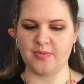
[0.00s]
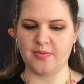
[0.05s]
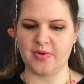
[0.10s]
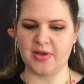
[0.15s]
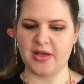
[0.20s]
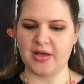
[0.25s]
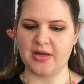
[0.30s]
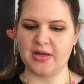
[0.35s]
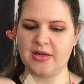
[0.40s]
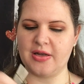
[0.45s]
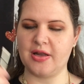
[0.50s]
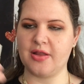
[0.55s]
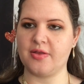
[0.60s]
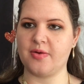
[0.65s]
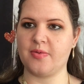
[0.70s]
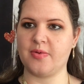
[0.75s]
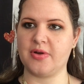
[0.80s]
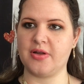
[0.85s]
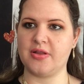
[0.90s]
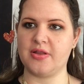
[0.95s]
I got another
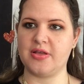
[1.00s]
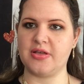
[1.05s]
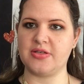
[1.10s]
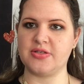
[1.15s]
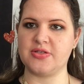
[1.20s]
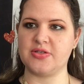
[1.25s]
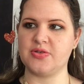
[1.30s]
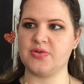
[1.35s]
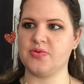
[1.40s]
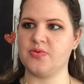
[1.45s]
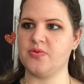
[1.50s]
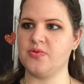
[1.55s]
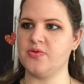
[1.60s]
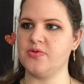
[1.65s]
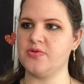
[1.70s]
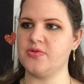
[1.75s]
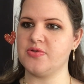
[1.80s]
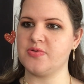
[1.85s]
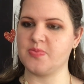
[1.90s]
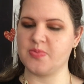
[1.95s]
one of these
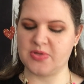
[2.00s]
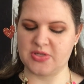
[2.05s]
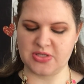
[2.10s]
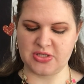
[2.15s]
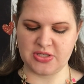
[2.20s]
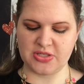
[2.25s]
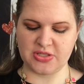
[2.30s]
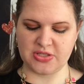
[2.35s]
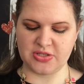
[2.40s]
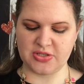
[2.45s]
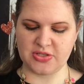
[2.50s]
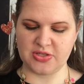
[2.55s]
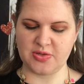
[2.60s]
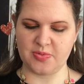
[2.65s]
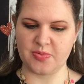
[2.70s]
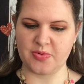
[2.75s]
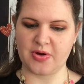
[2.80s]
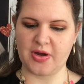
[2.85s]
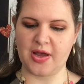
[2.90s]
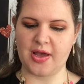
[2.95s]
tools, which
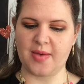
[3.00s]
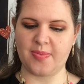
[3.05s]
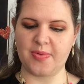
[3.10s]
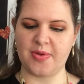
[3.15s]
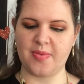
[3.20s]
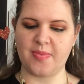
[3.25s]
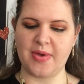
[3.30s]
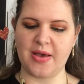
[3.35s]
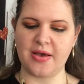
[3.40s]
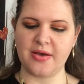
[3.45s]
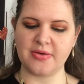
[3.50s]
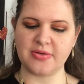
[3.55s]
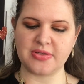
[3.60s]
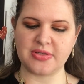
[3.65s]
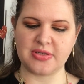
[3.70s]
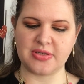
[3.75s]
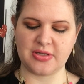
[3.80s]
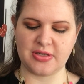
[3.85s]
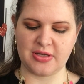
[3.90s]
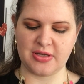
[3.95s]
super happy about.